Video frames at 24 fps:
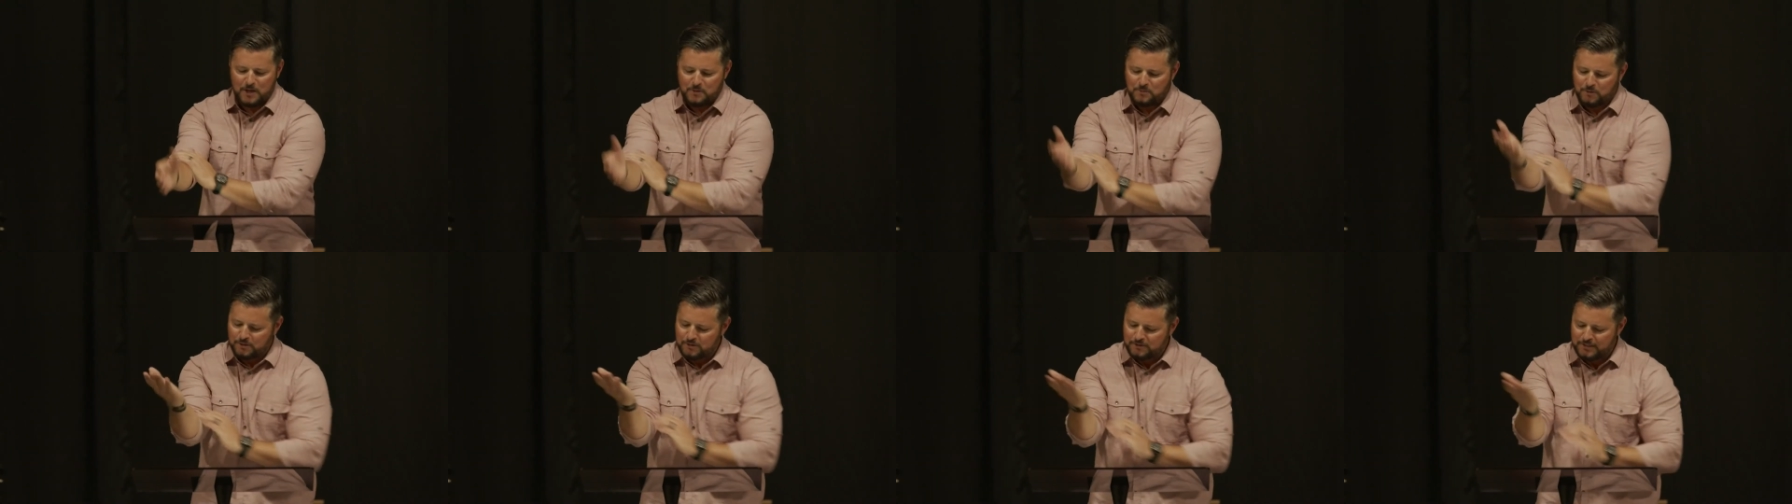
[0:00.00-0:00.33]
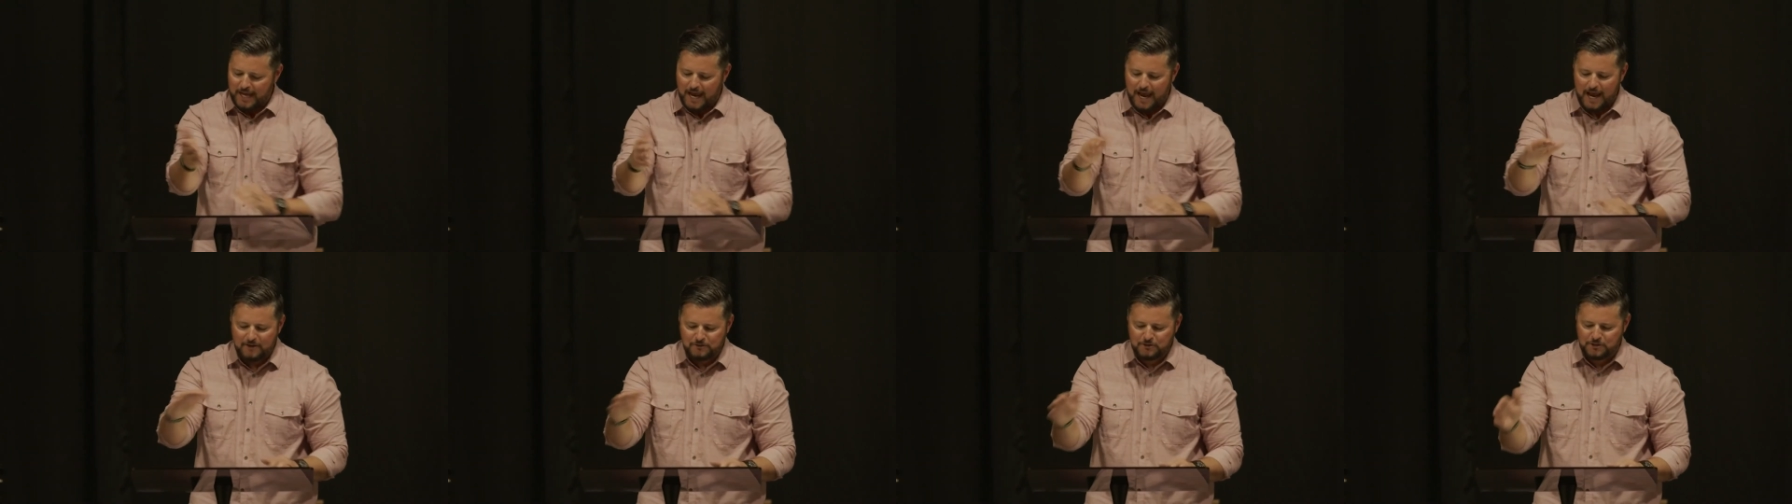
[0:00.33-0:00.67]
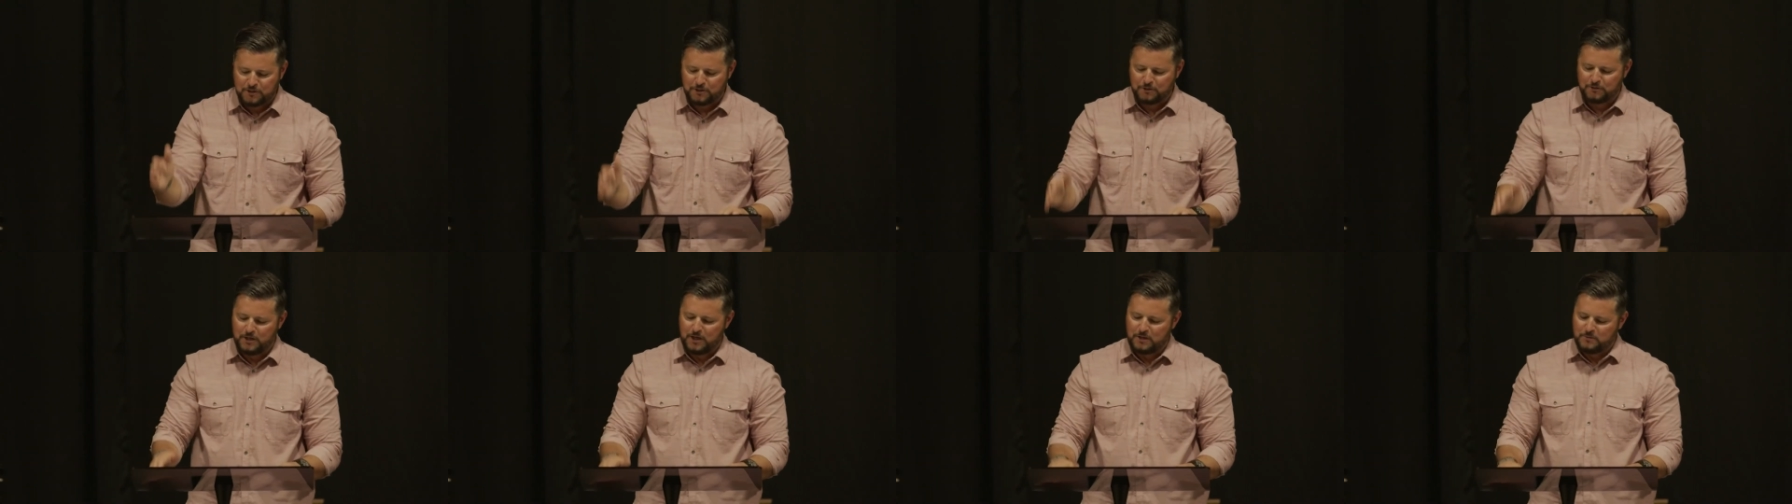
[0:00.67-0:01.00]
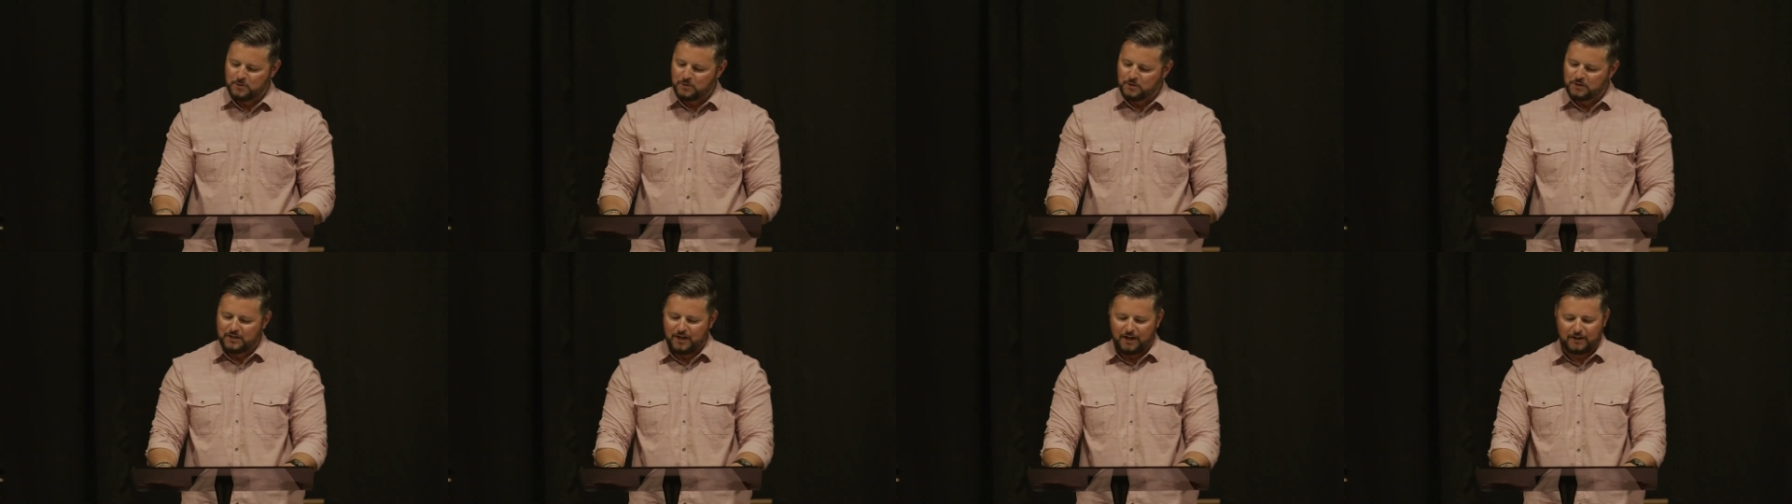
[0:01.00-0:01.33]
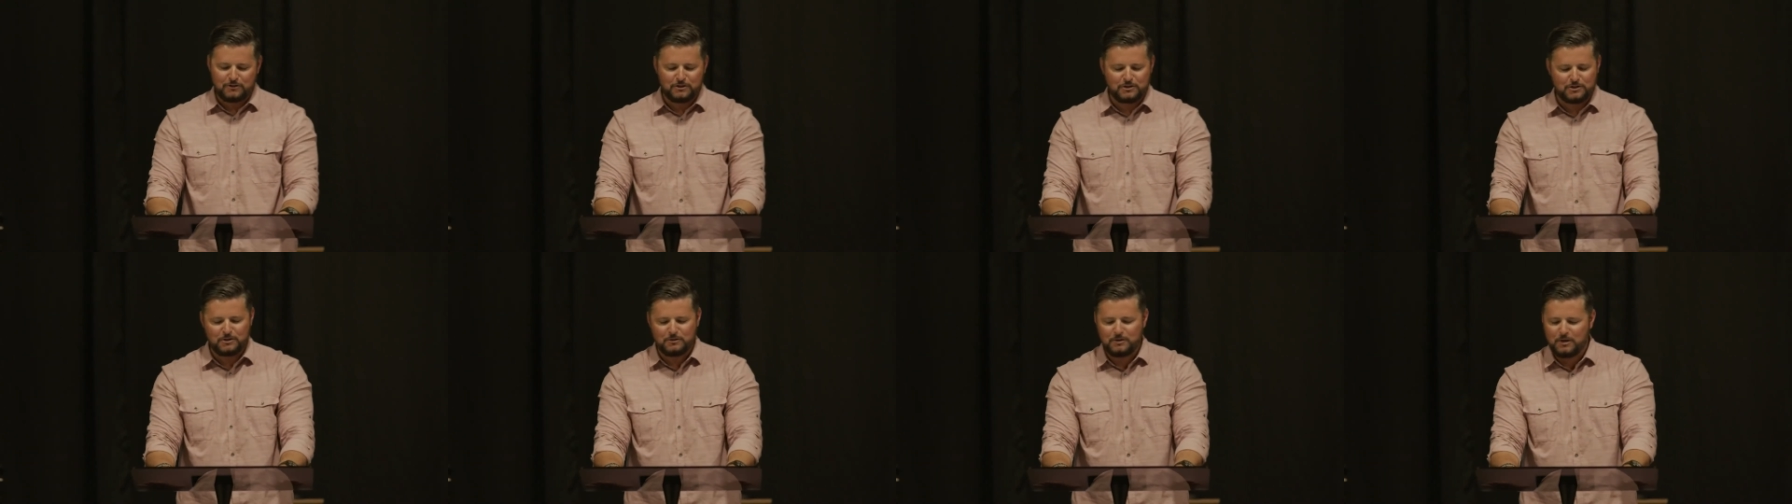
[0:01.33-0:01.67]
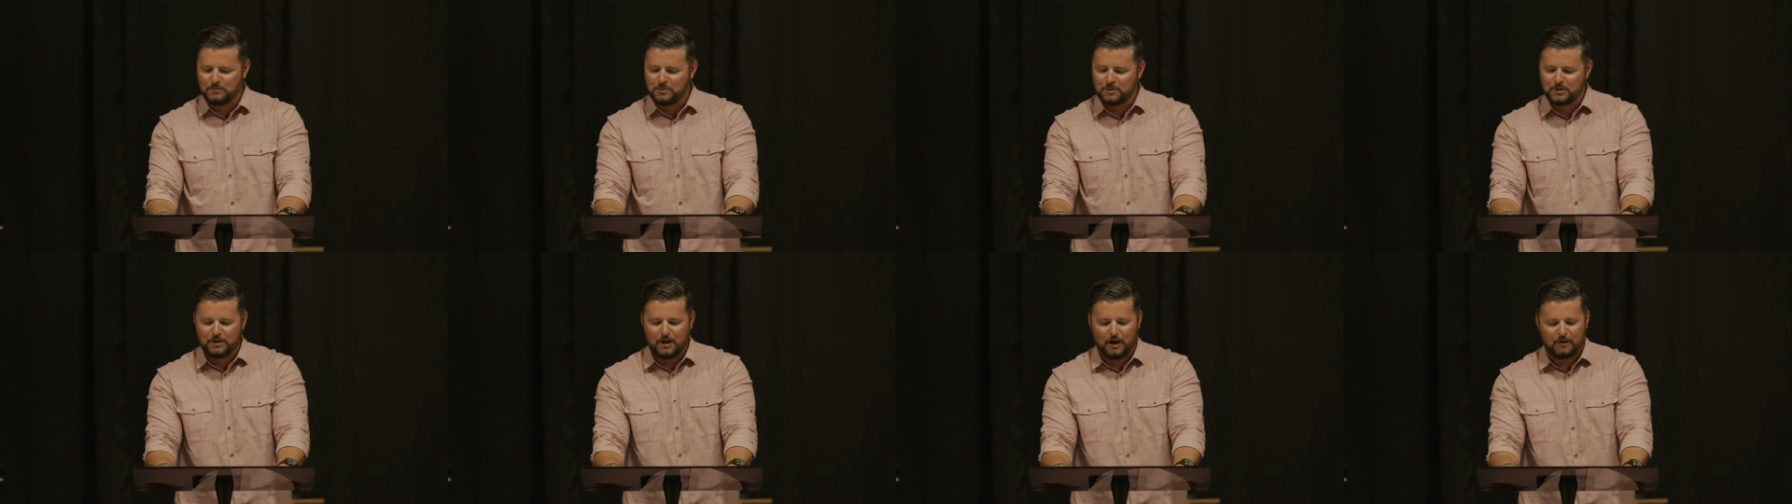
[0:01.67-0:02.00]
He will dash you, he will cut you,
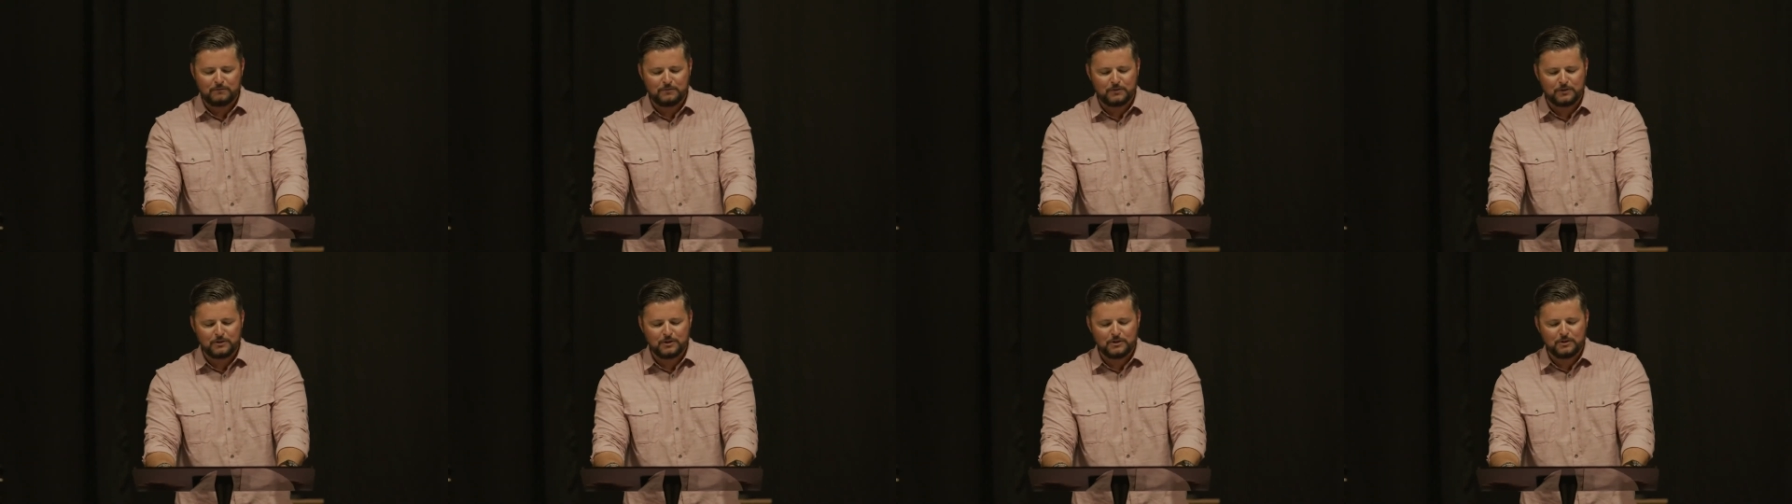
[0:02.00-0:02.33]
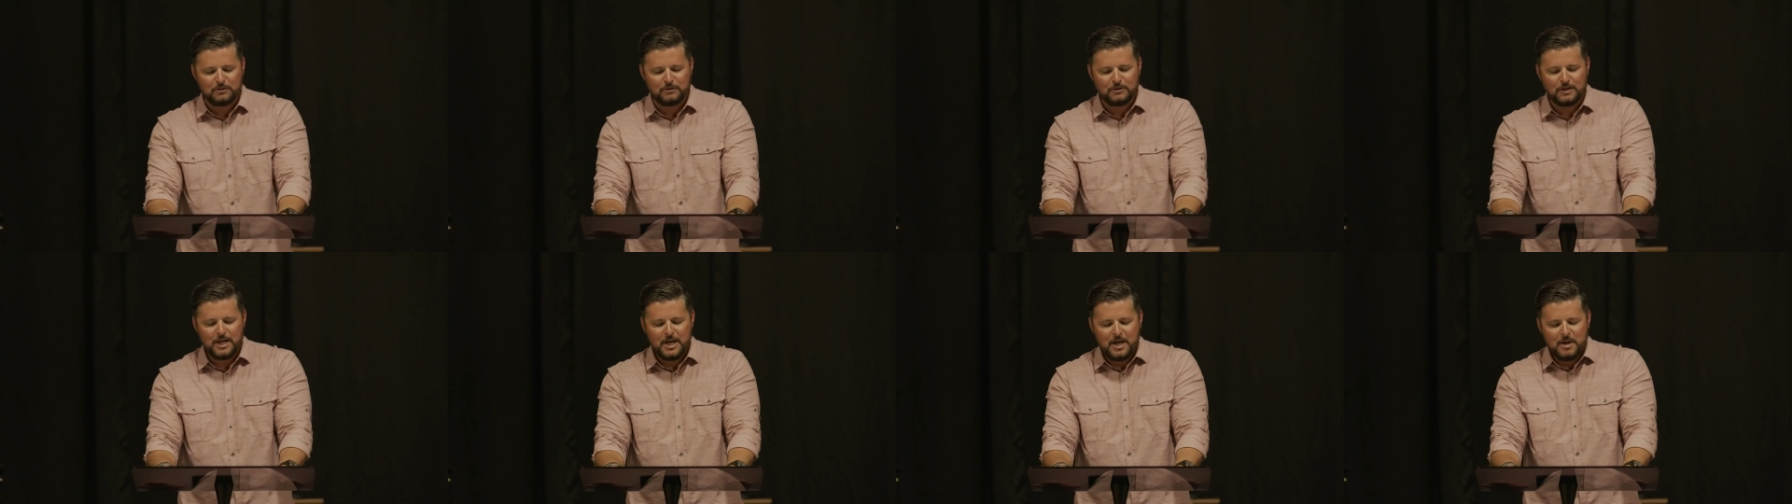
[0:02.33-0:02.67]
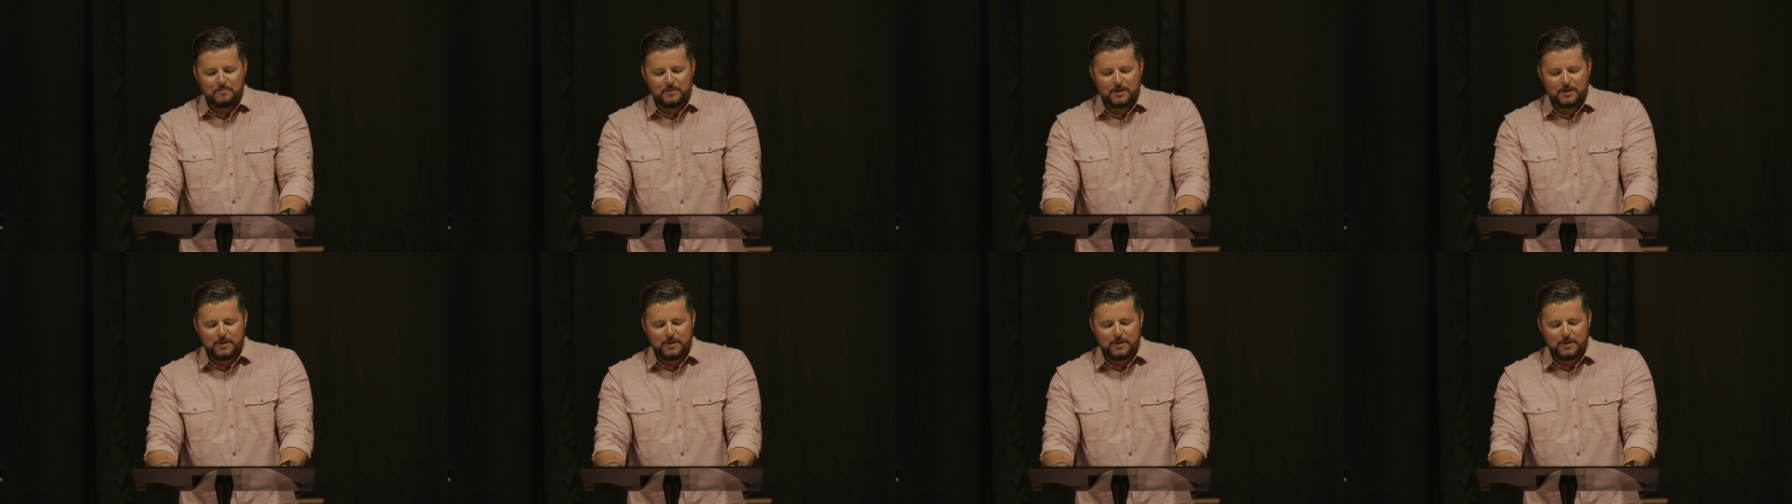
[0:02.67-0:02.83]
he will comfort you,